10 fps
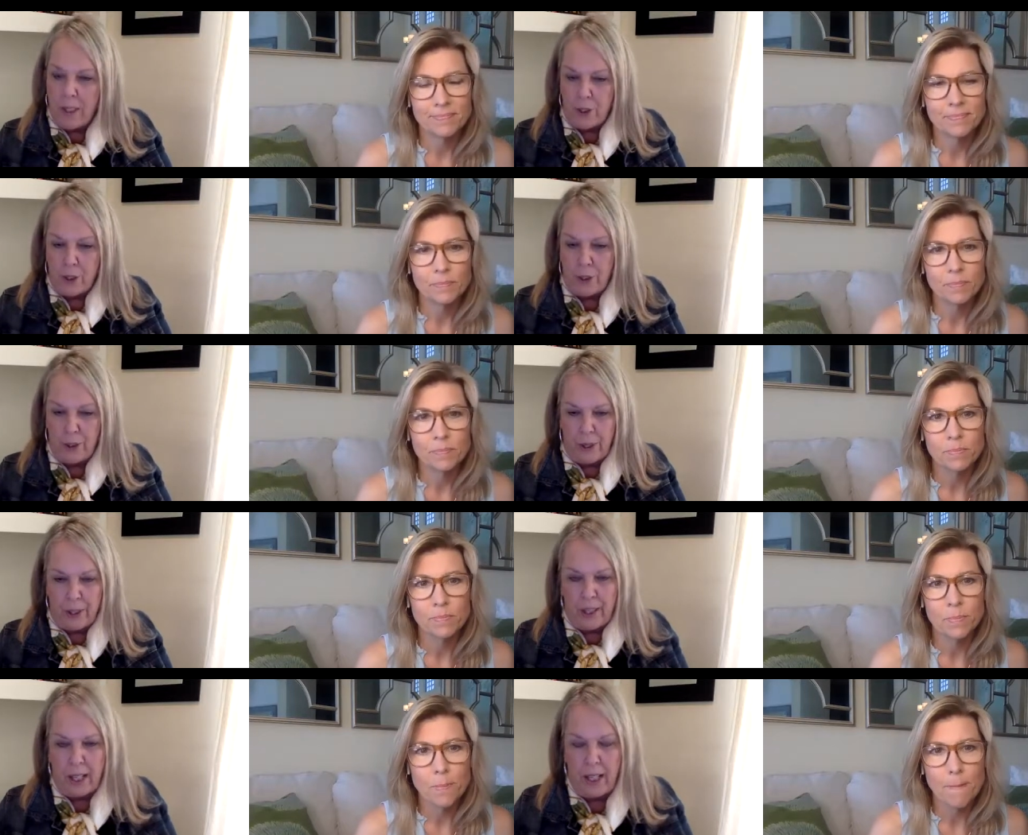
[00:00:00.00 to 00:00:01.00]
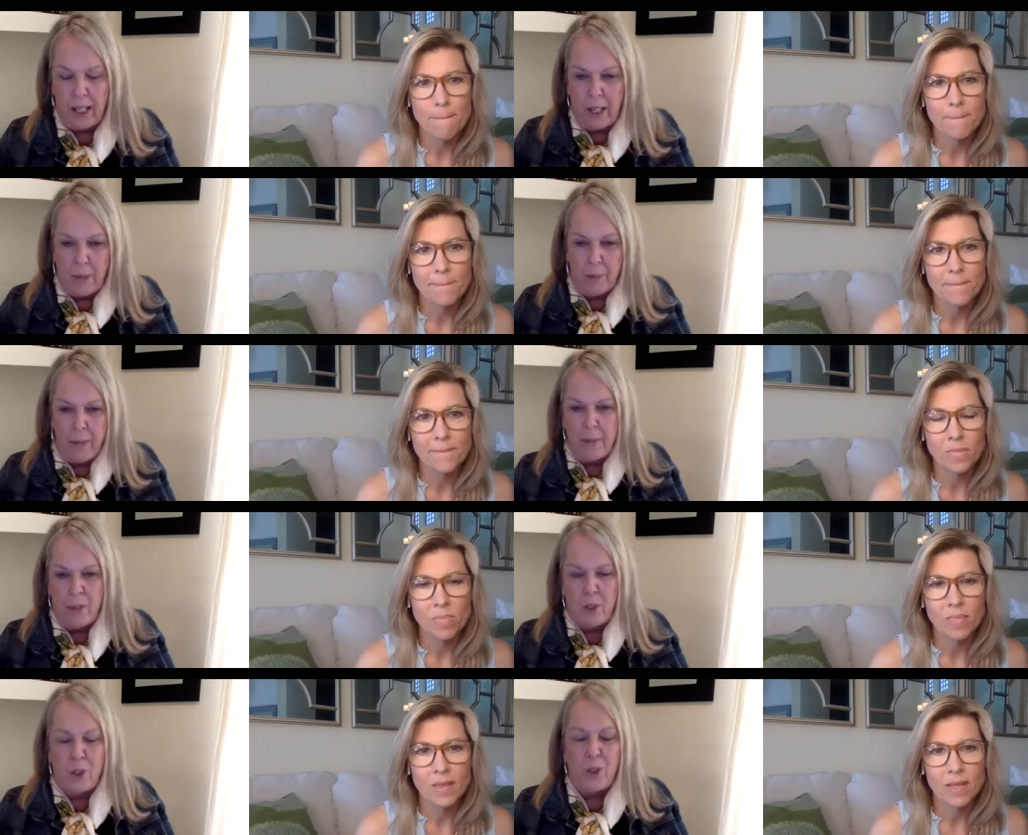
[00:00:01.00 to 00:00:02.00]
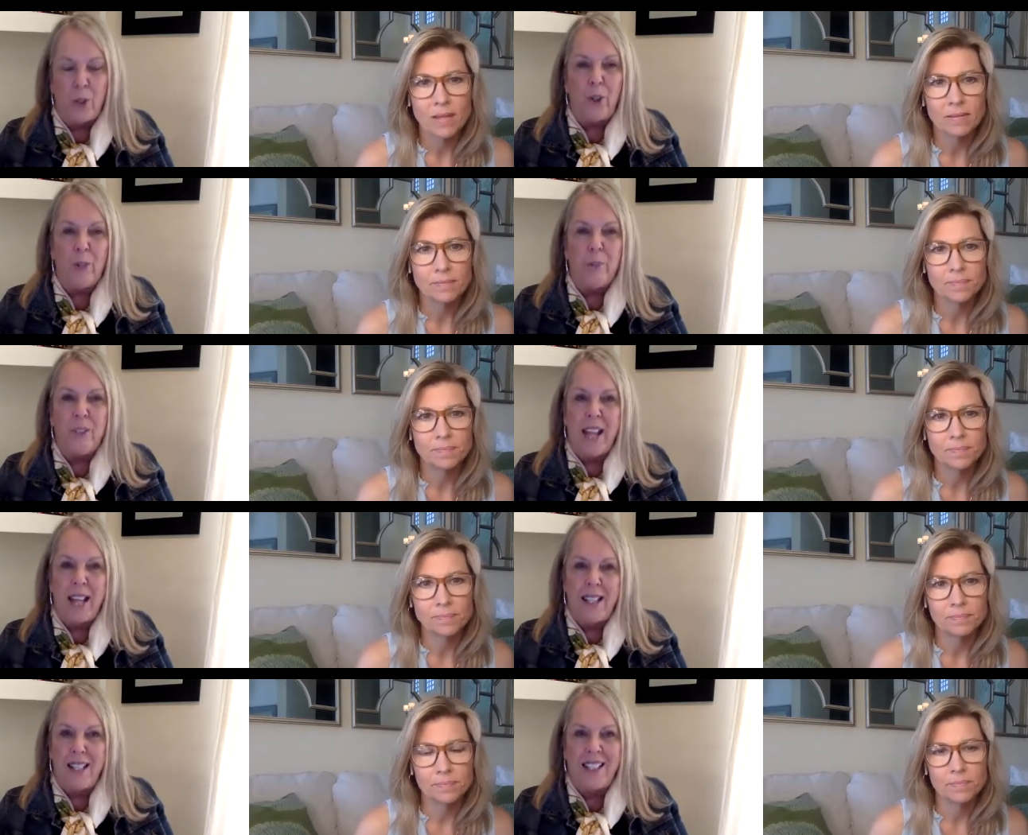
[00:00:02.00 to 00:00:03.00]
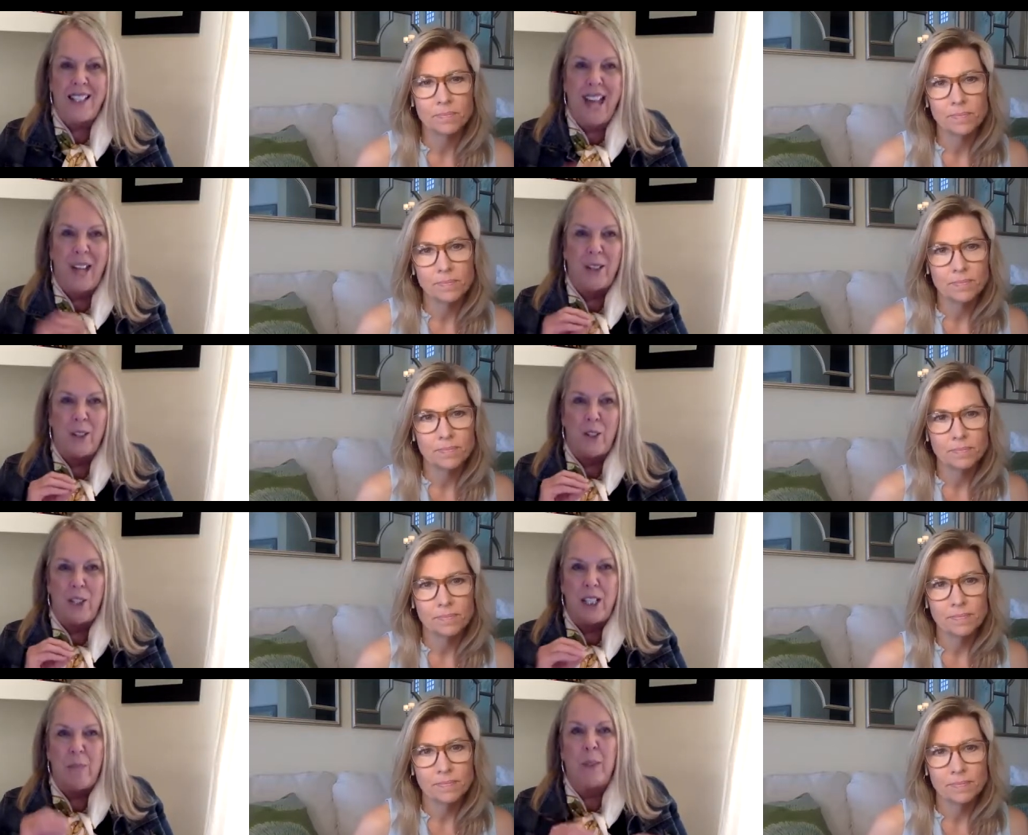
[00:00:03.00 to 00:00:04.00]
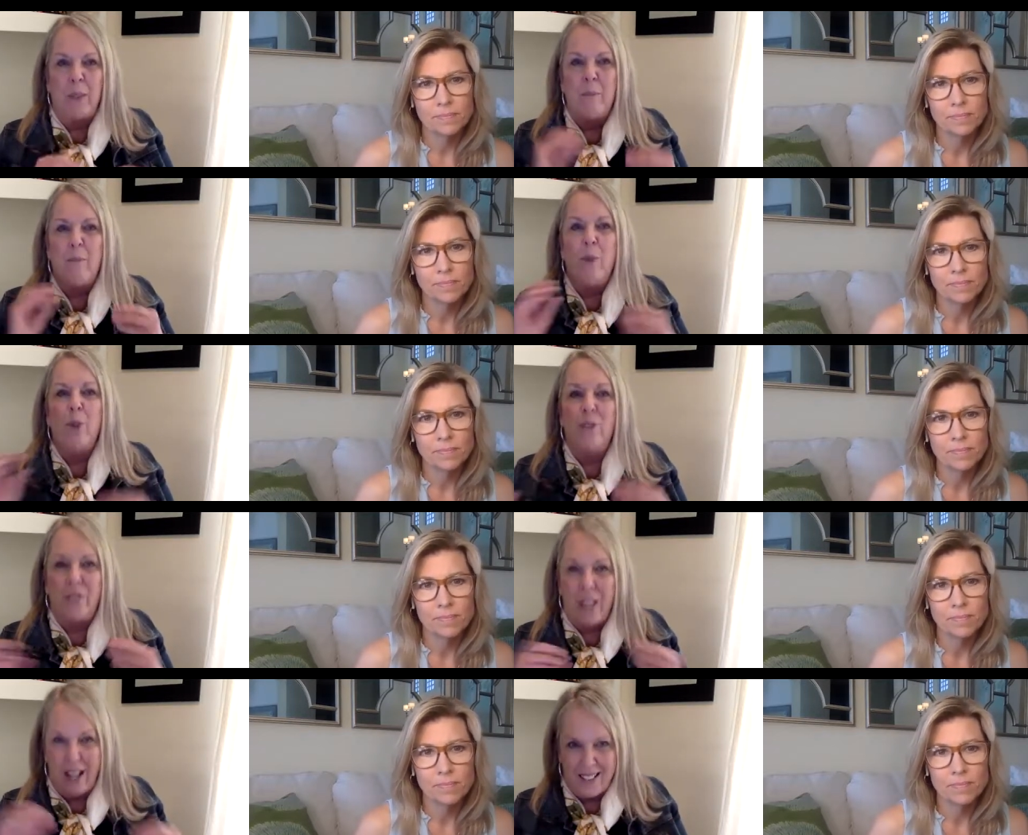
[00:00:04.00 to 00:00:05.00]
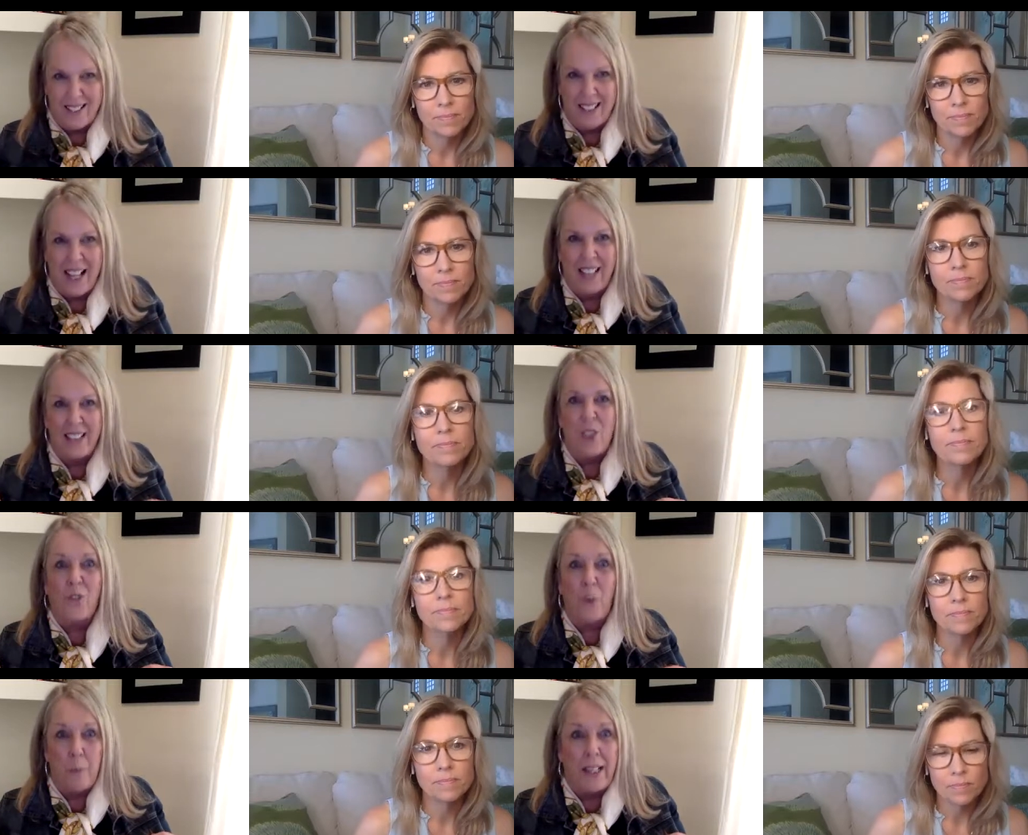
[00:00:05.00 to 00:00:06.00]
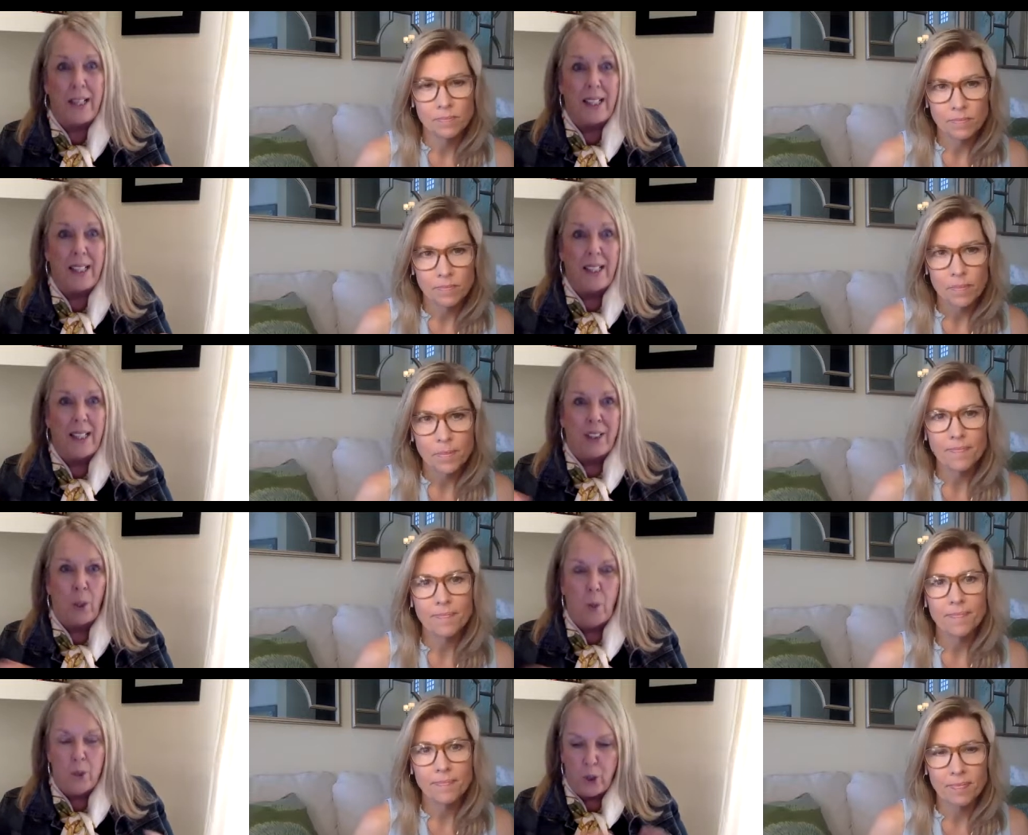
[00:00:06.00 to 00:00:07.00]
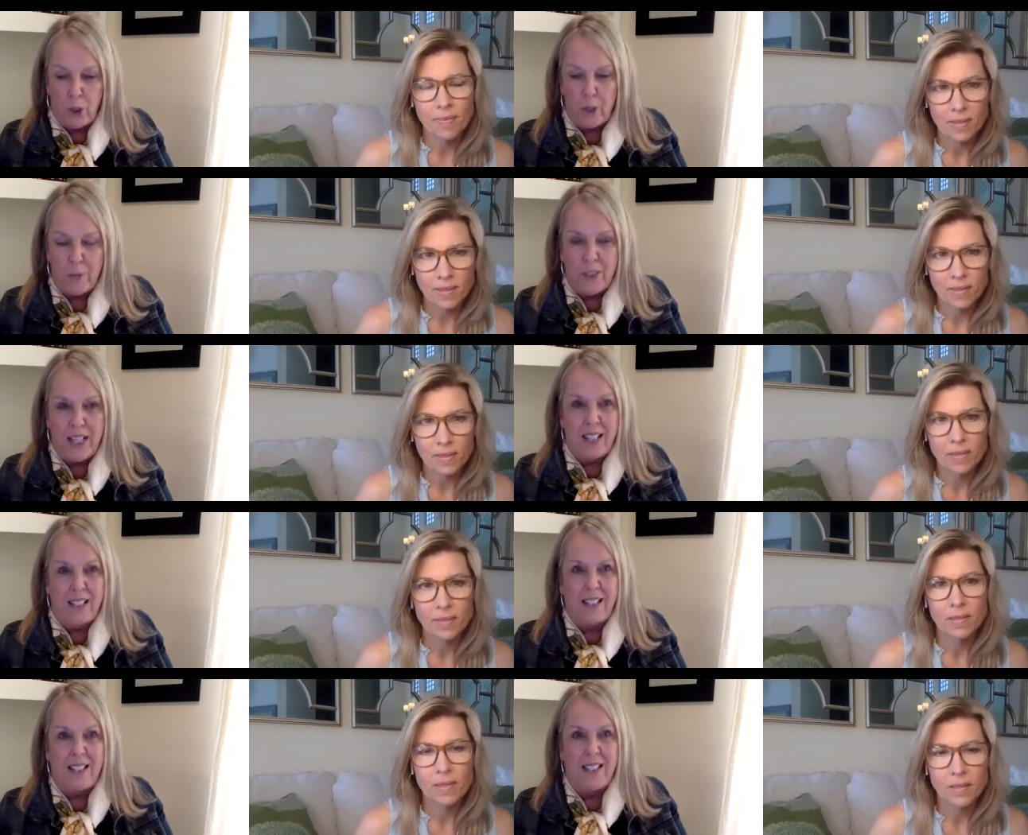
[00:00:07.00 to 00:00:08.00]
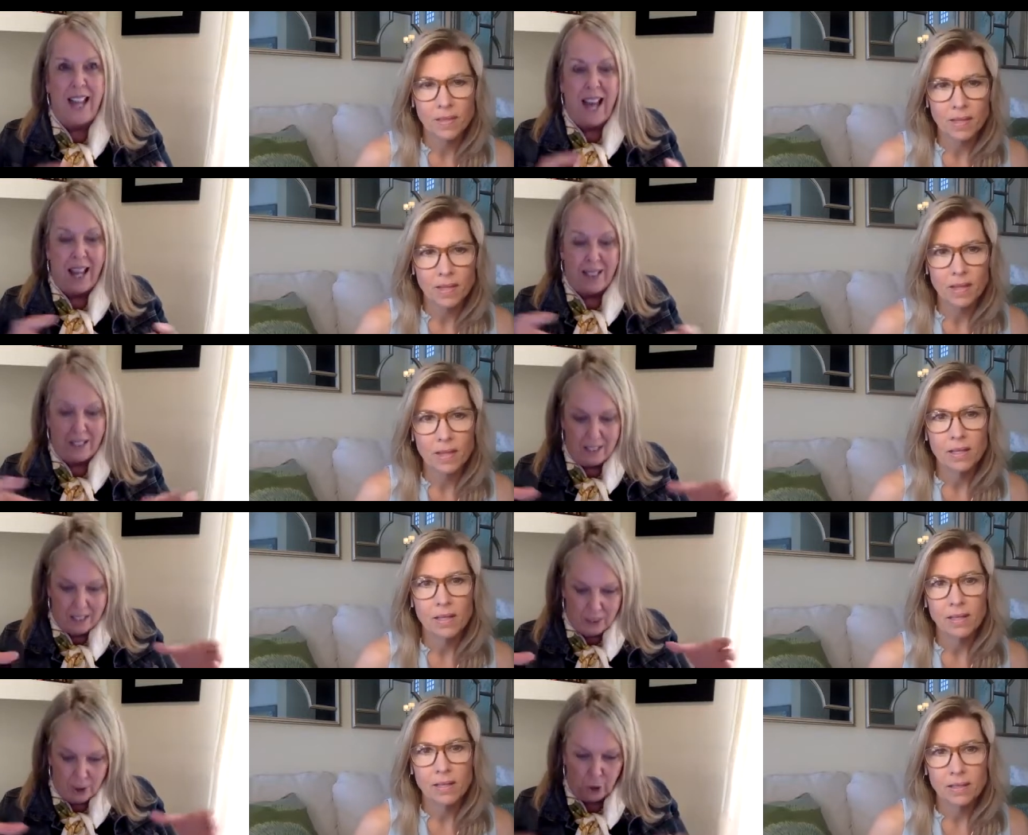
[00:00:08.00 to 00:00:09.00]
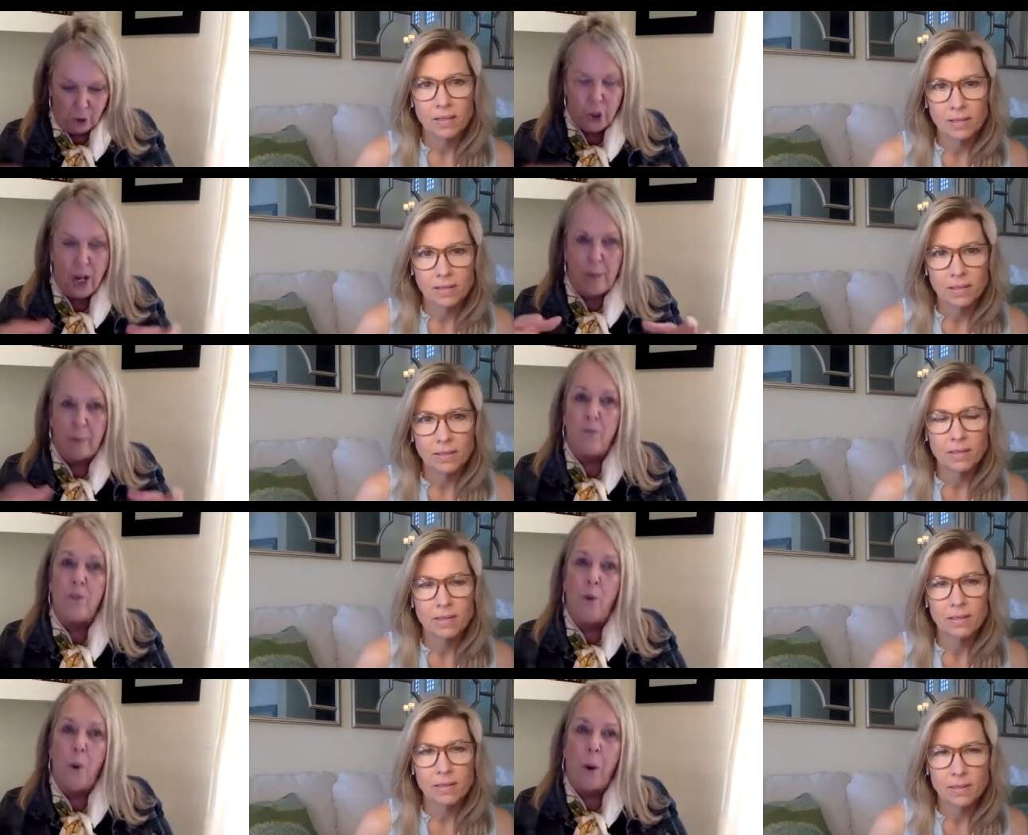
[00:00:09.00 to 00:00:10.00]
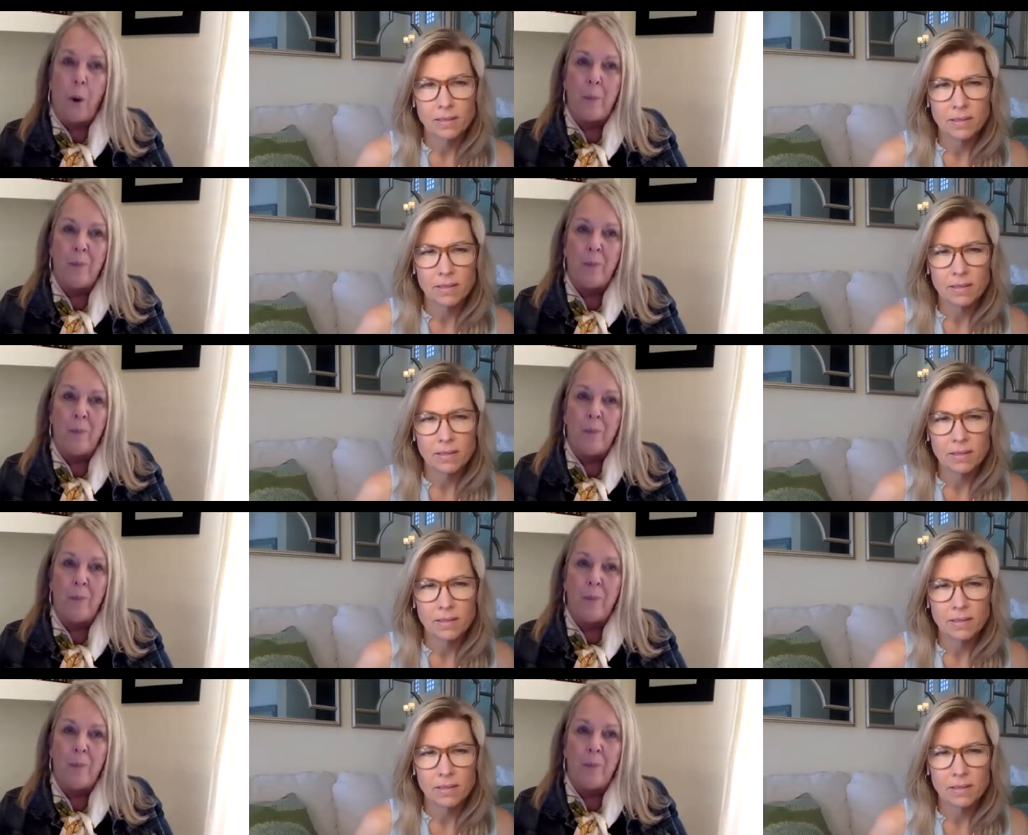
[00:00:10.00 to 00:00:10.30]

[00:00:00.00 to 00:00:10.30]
Speaker 1: took maybe the circumstances that deeply moved us at least for me there were circumstances that took shape and form